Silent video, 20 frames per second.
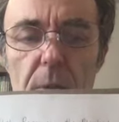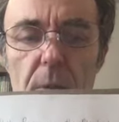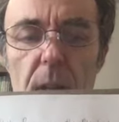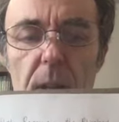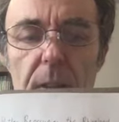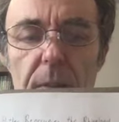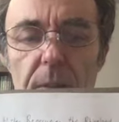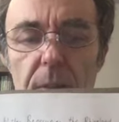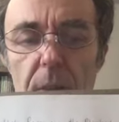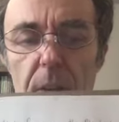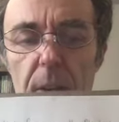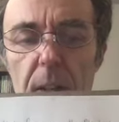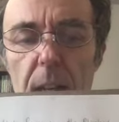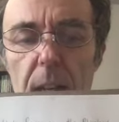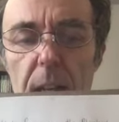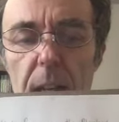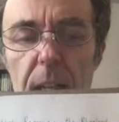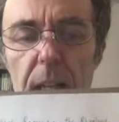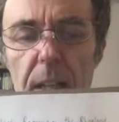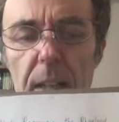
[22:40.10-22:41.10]
Rutherford.
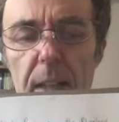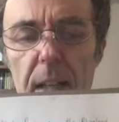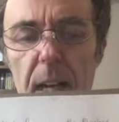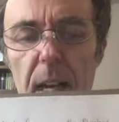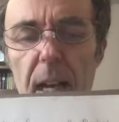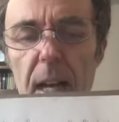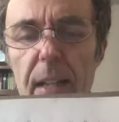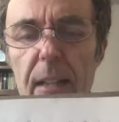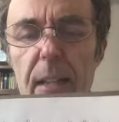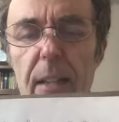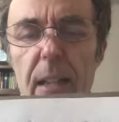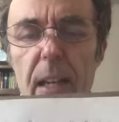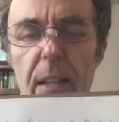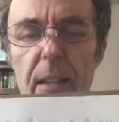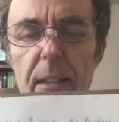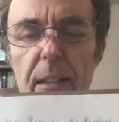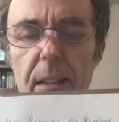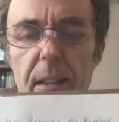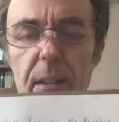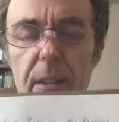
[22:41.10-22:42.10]
He died in
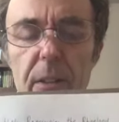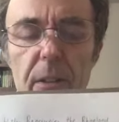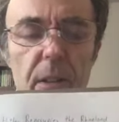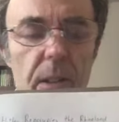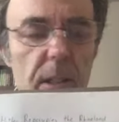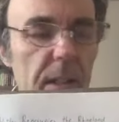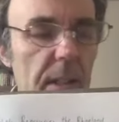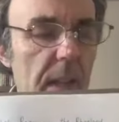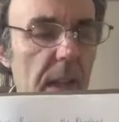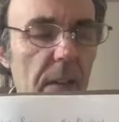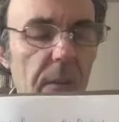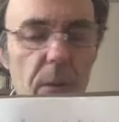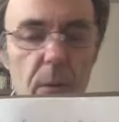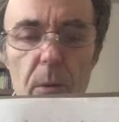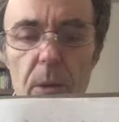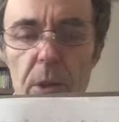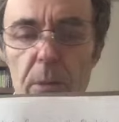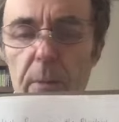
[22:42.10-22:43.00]
1937, which